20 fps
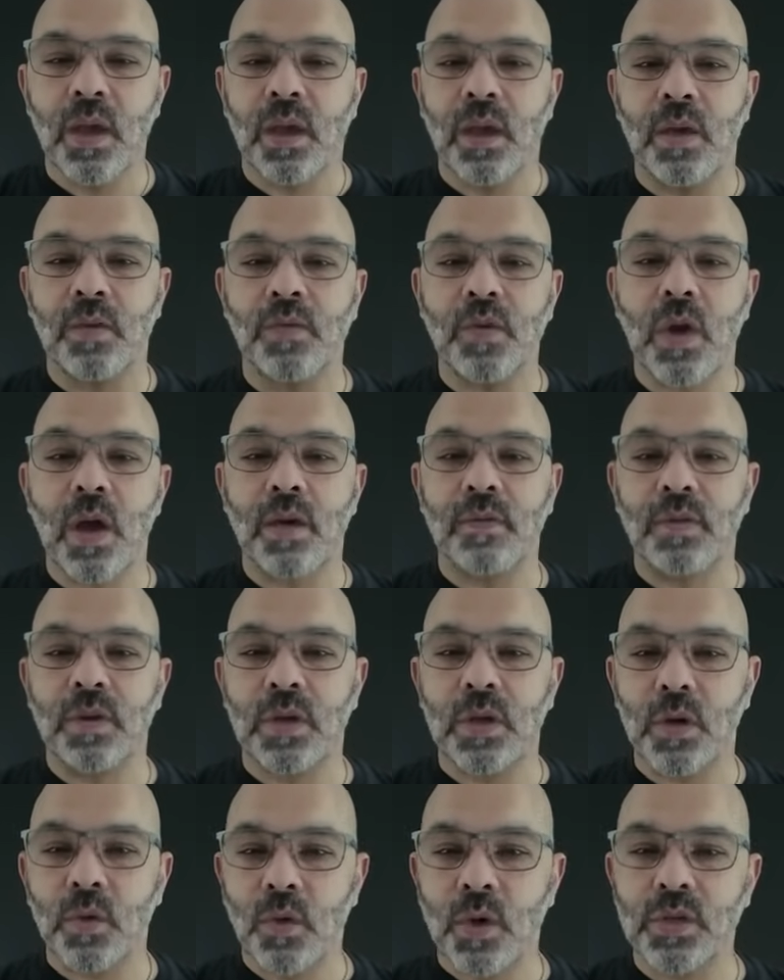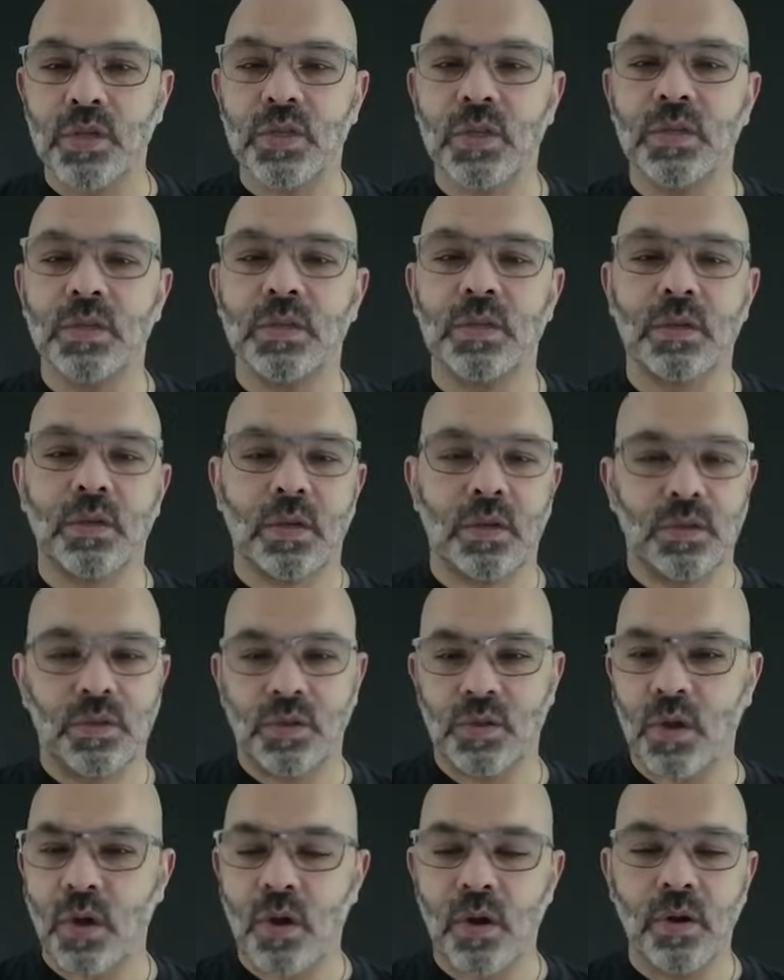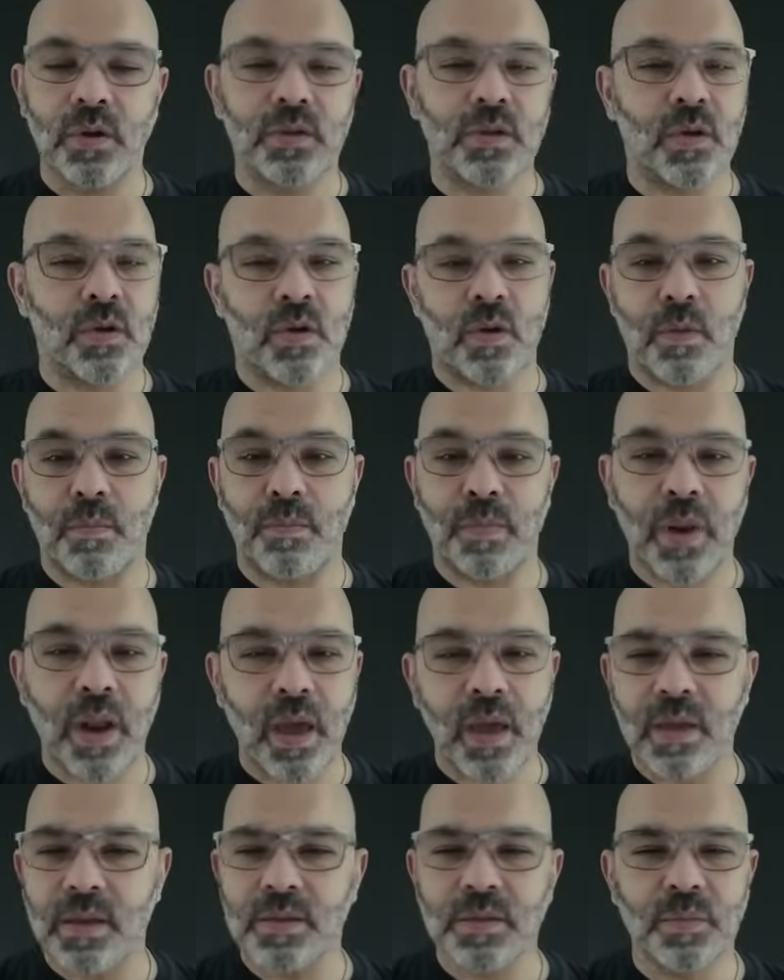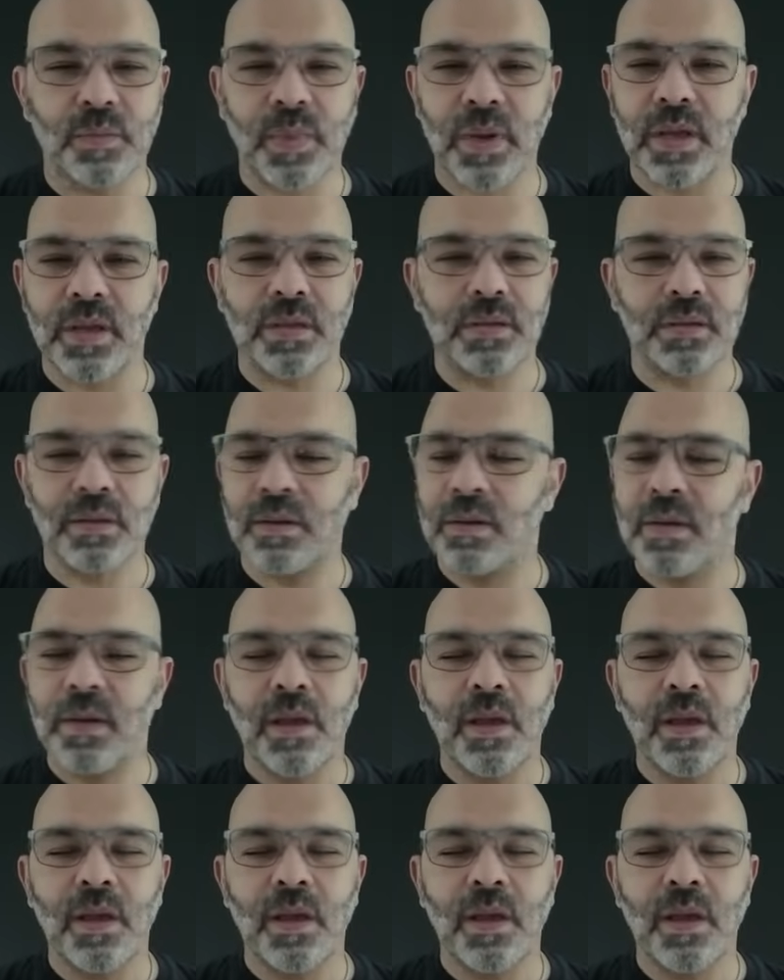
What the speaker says: If you have any questions, concerns, or complaints, please